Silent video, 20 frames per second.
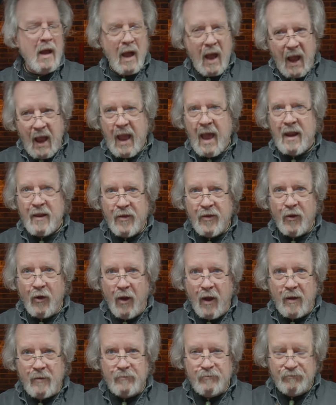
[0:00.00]
I had a
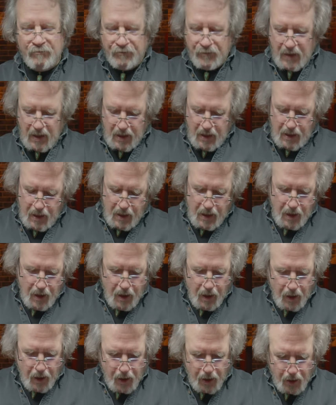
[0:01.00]
thought.
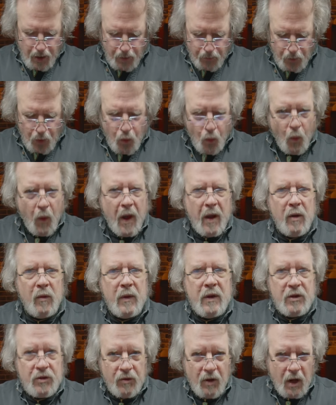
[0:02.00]
Um, why don't
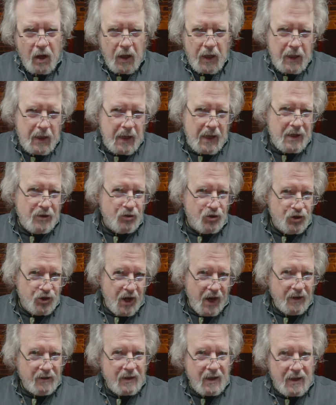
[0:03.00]
we try
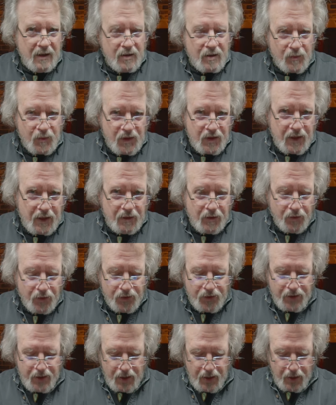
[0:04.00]
injecting some
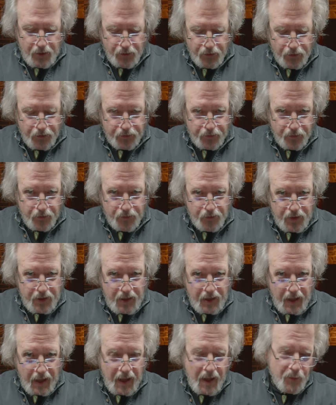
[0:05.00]
signals through
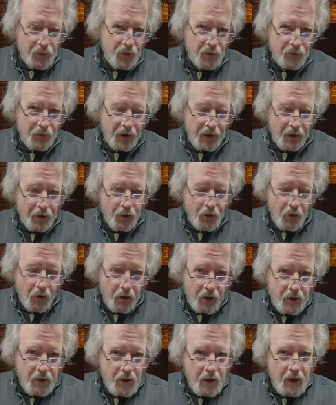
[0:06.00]
the amplifier
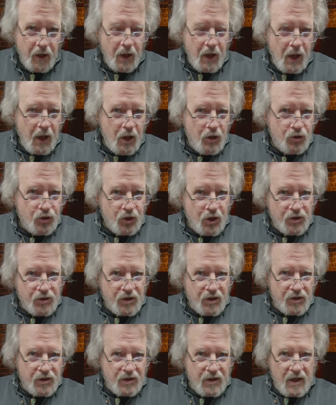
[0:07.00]
card just
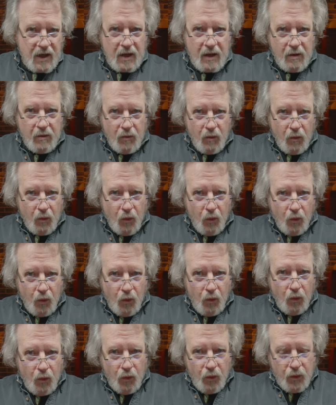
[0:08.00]
to see
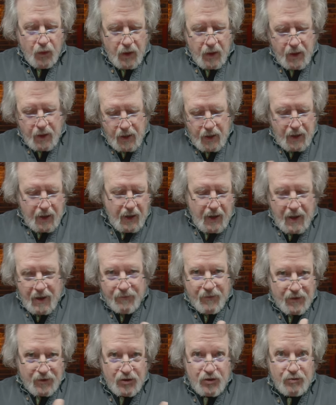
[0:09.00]
if
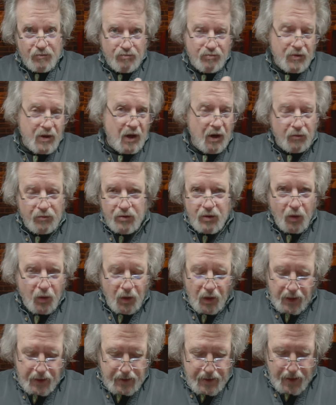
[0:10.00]
it's, you know,
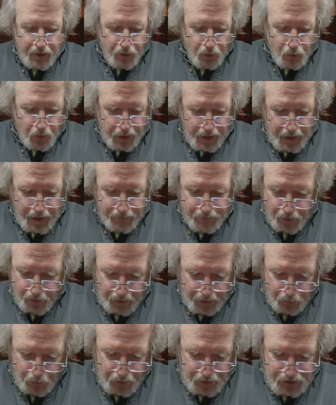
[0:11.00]
totally dead or what have you,
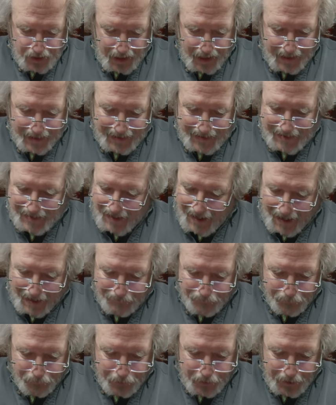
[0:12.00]
and which I, I
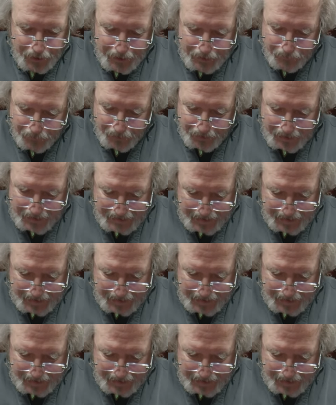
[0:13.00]
really, really